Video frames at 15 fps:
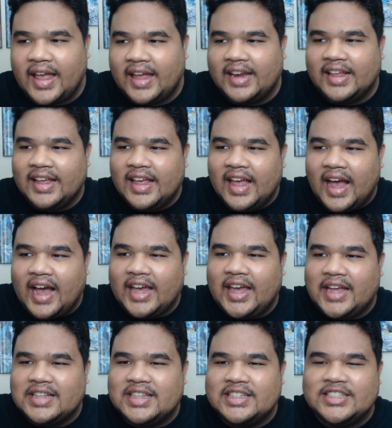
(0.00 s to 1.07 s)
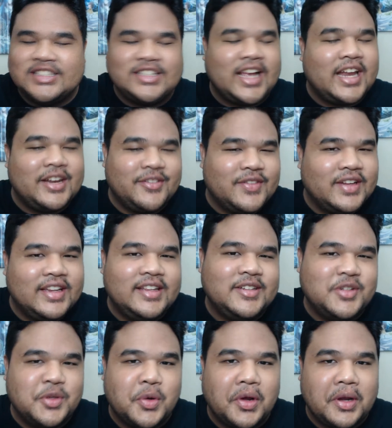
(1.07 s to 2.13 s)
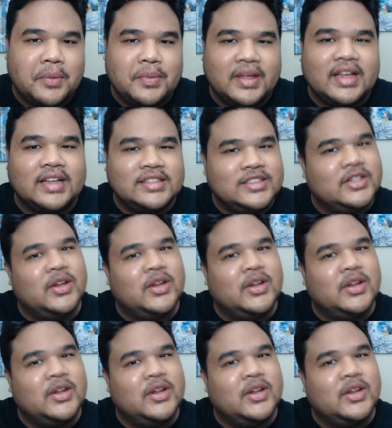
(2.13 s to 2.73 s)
And I guess I just kind of really enjoyed it because,